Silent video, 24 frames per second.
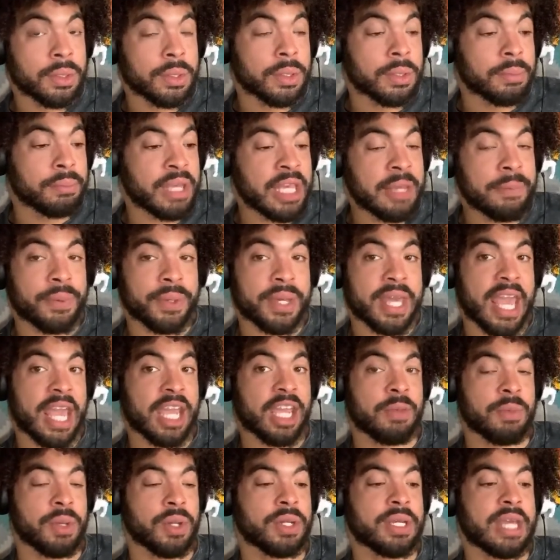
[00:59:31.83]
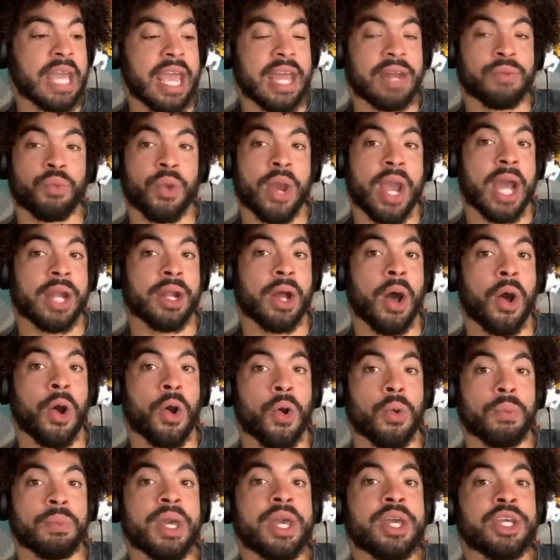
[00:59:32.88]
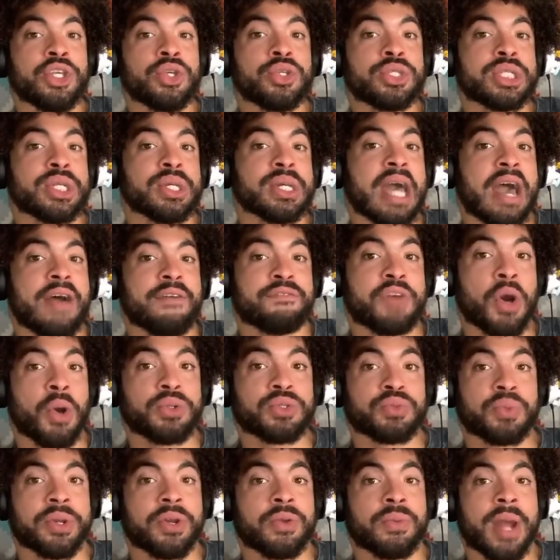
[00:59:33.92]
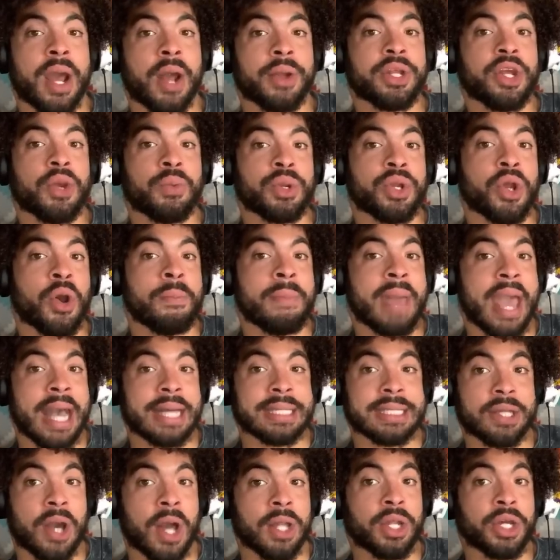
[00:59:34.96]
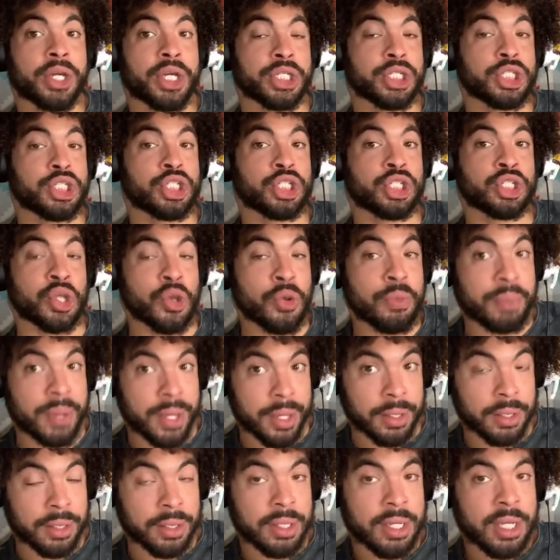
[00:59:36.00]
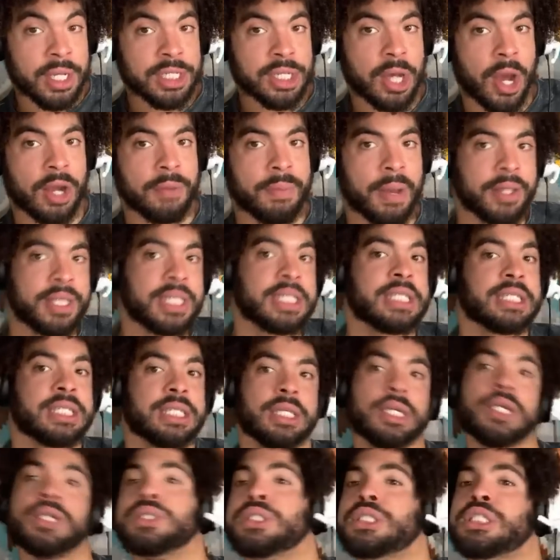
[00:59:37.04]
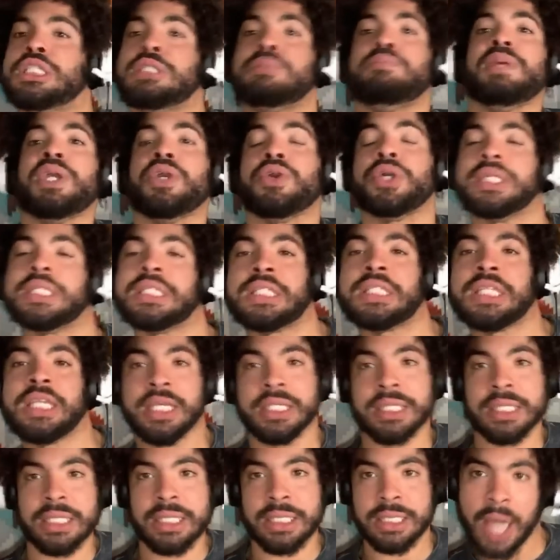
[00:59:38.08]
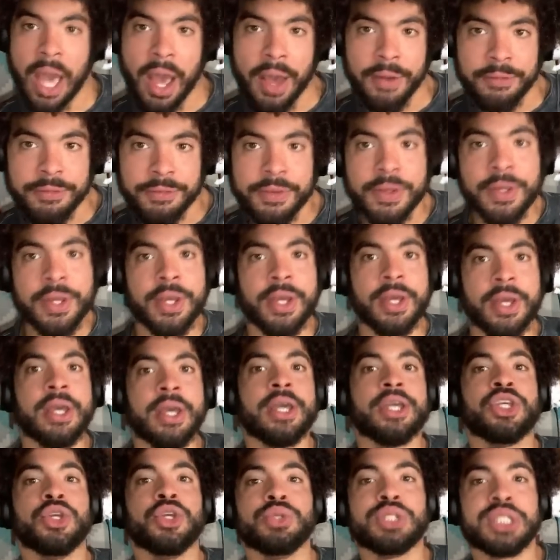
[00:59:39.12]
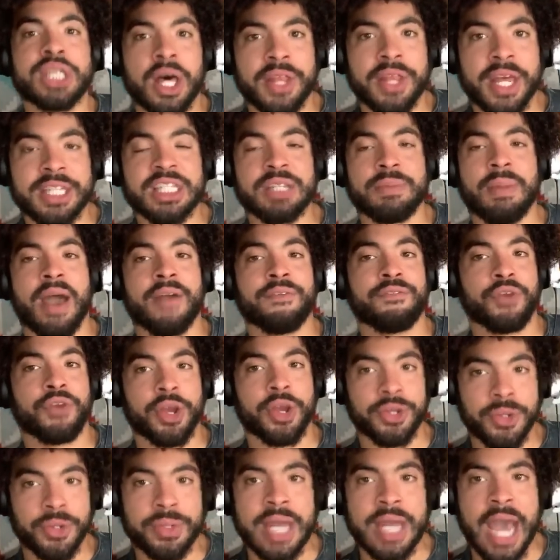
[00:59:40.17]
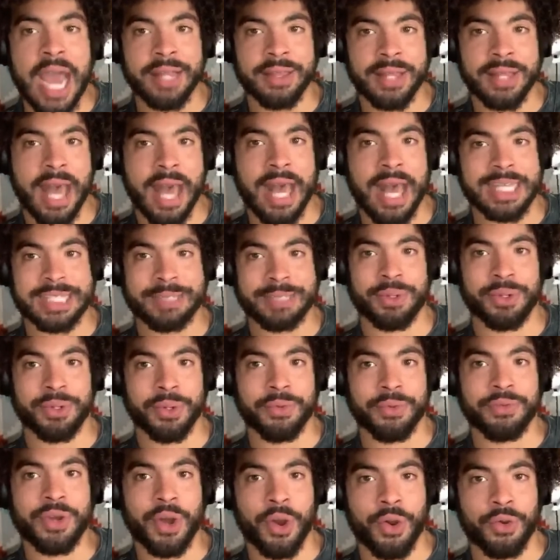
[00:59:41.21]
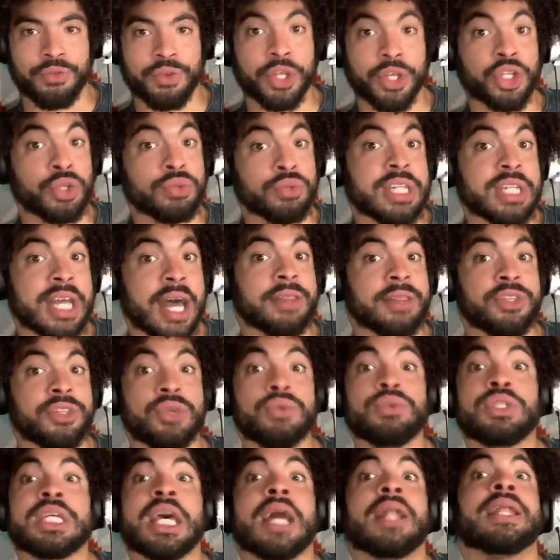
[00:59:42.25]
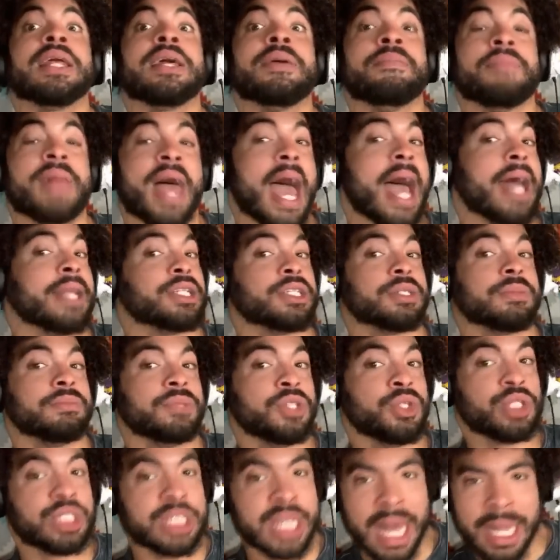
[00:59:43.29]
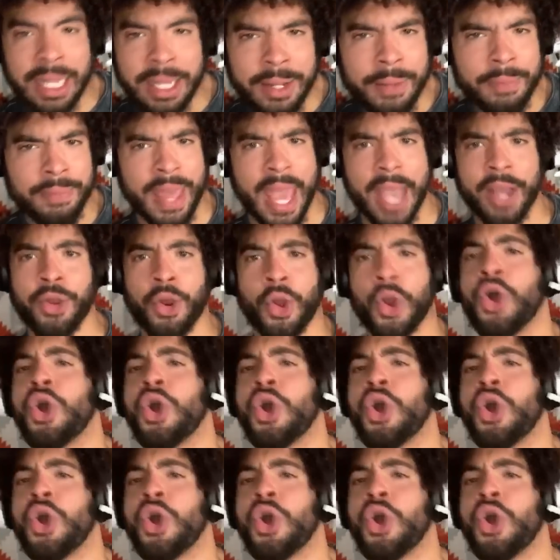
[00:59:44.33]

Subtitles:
People can't communicate and we're at home. You still got folks running around here with no mask on looking stupid, talking about this is a conspiracy and stuff. You tell that to my friend who died in the hospital of COVID. You tell him that. You tell him that, girl.